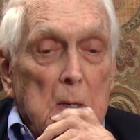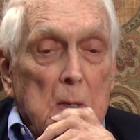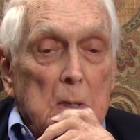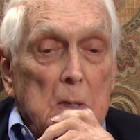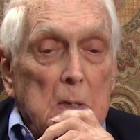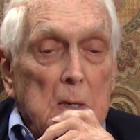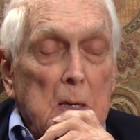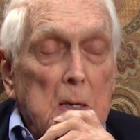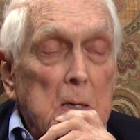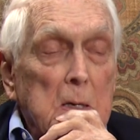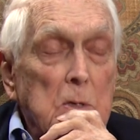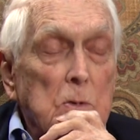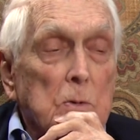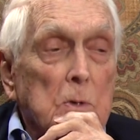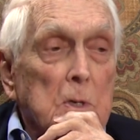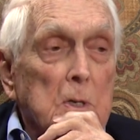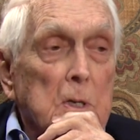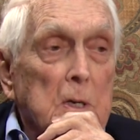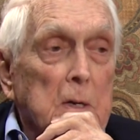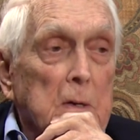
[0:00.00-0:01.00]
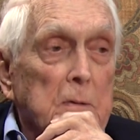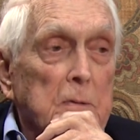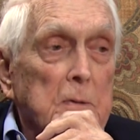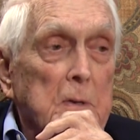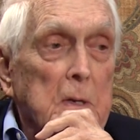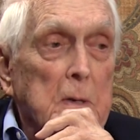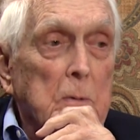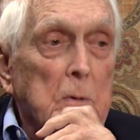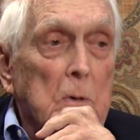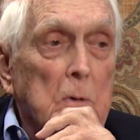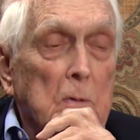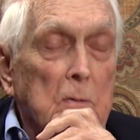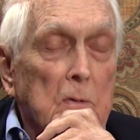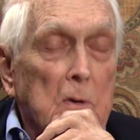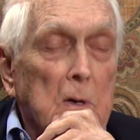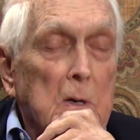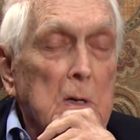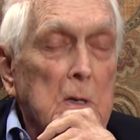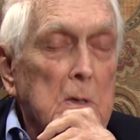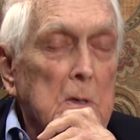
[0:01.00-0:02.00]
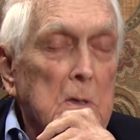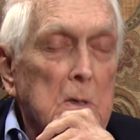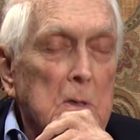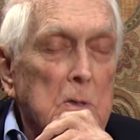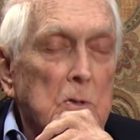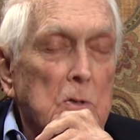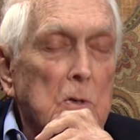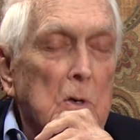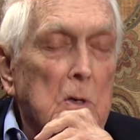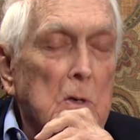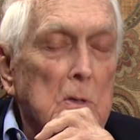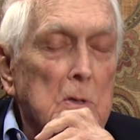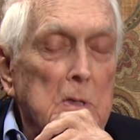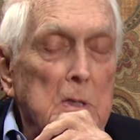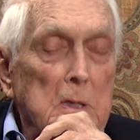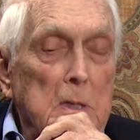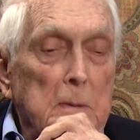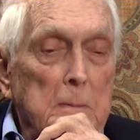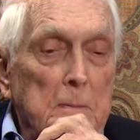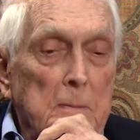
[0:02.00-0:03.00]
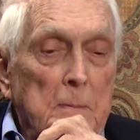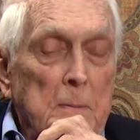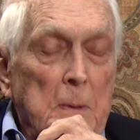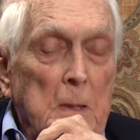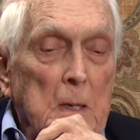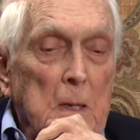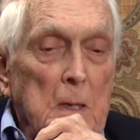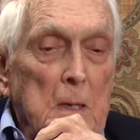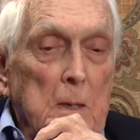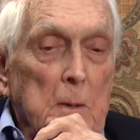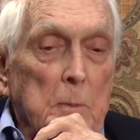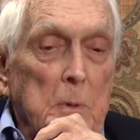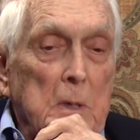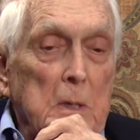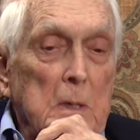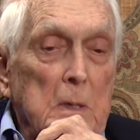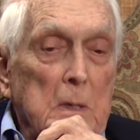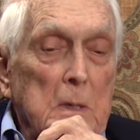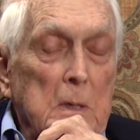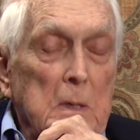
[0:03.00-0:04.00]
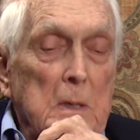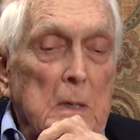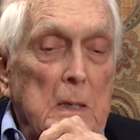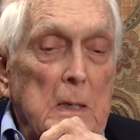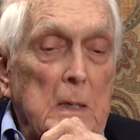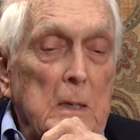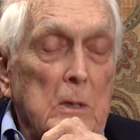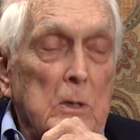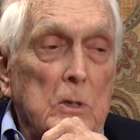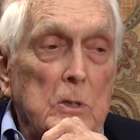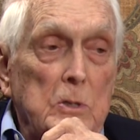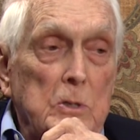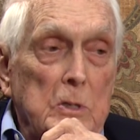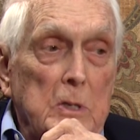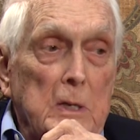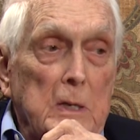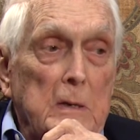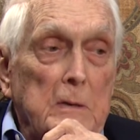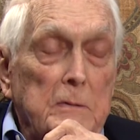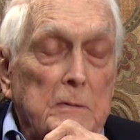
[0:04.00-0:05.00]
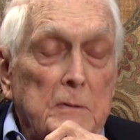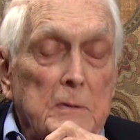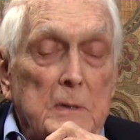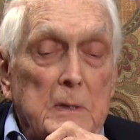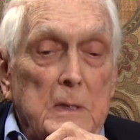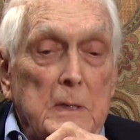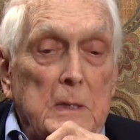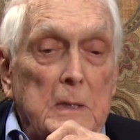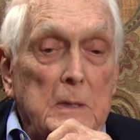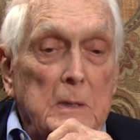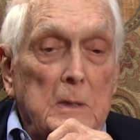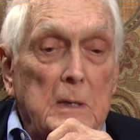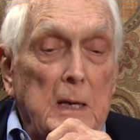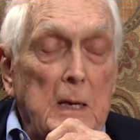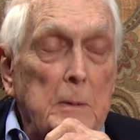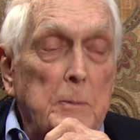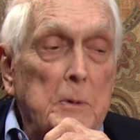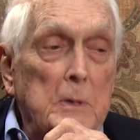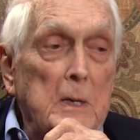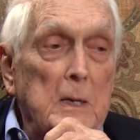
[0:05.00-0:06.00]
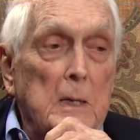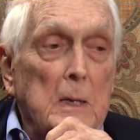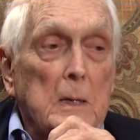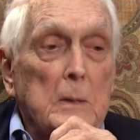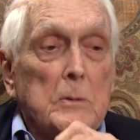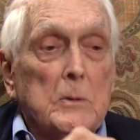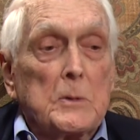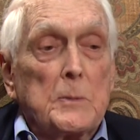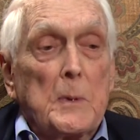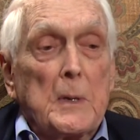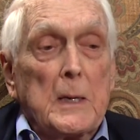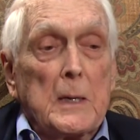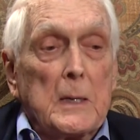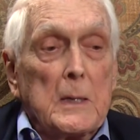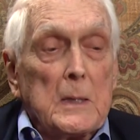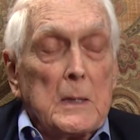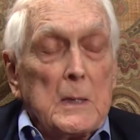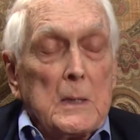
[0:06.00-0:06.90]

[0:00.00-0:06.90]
The Yankees were tough. They were a very strong team, but I had good stuff, and Campanella was my